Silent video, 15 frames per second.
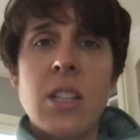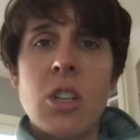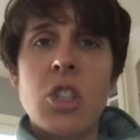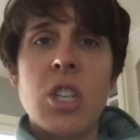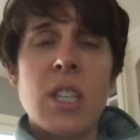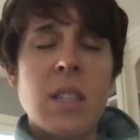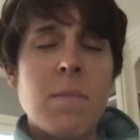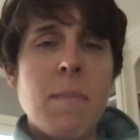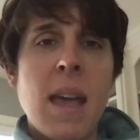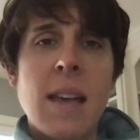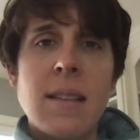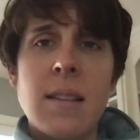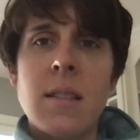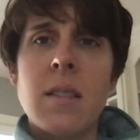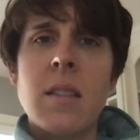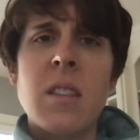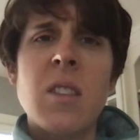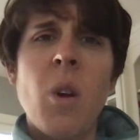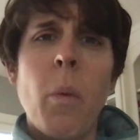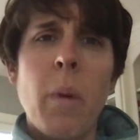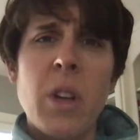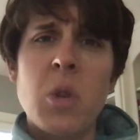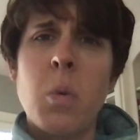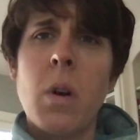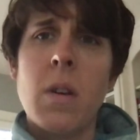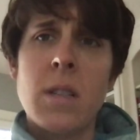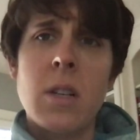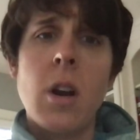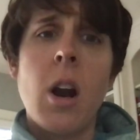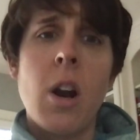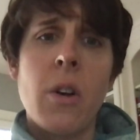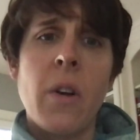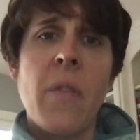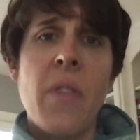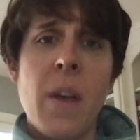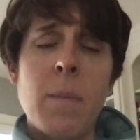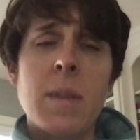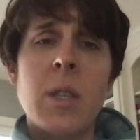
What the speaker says: It just makes it so much worse and harder on them.